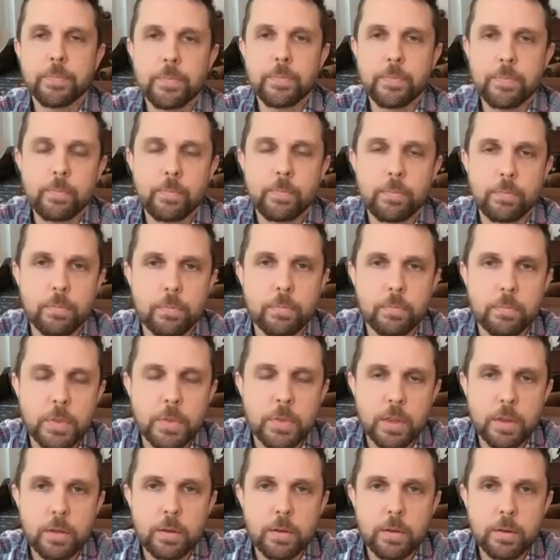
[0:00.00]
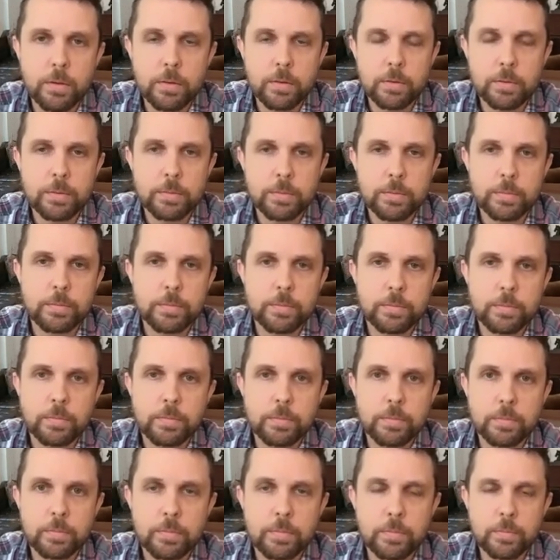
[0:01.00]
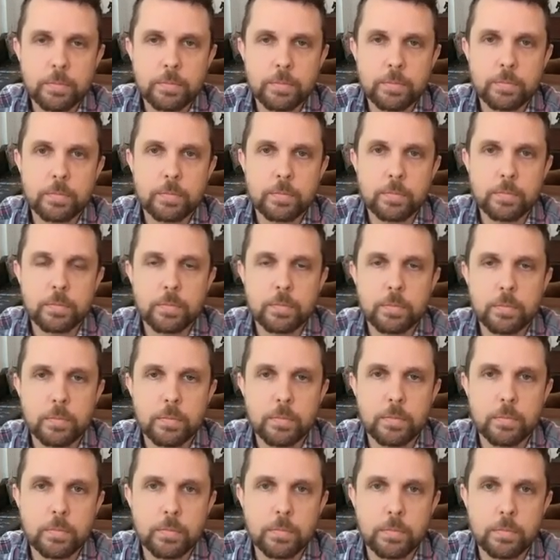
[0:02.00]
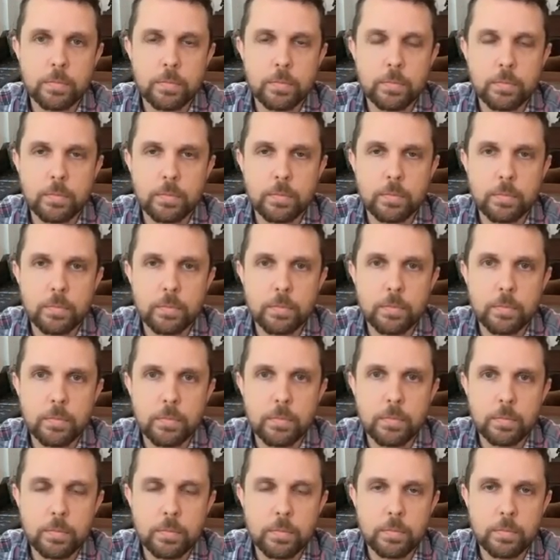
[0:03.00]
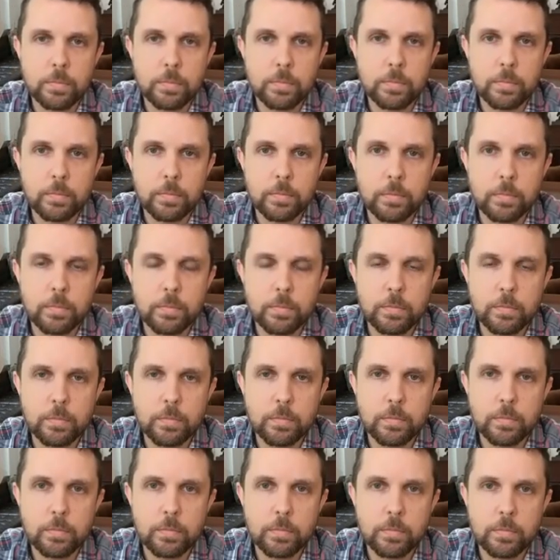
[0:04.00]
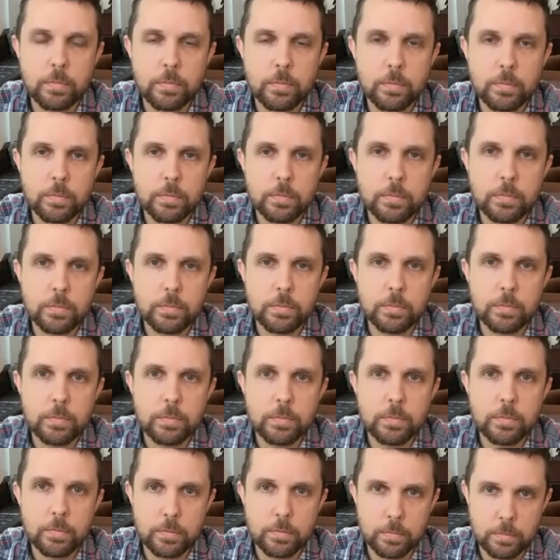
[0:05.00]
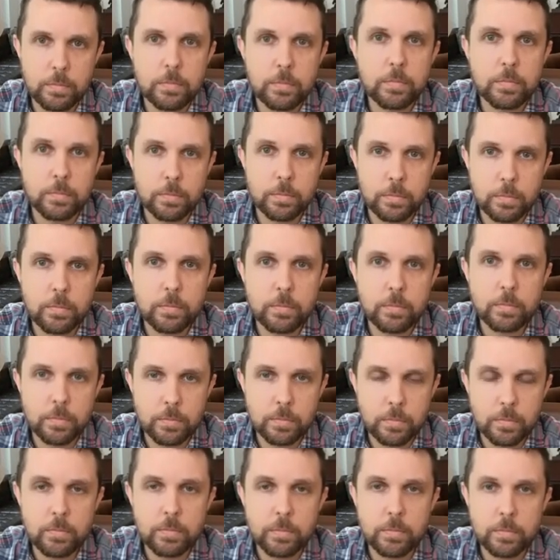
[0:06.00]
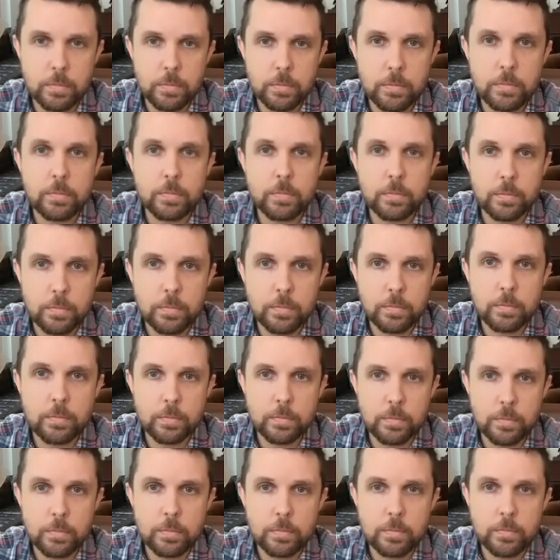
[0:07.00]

[no speech]